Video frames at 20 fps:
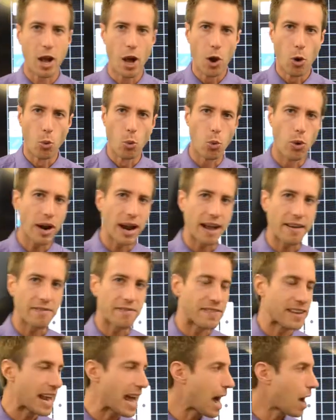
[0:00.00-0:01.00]
What I've
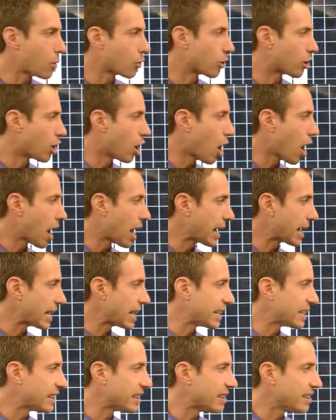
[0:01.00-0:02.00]
now got in
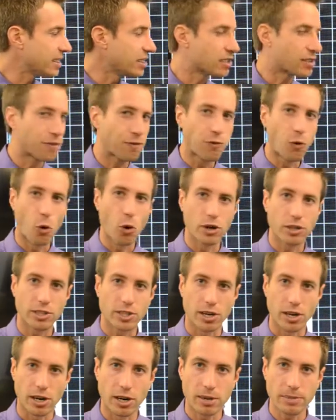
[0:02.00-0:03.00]
these four
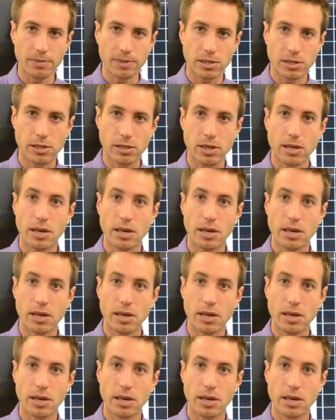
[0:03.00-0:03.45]
terms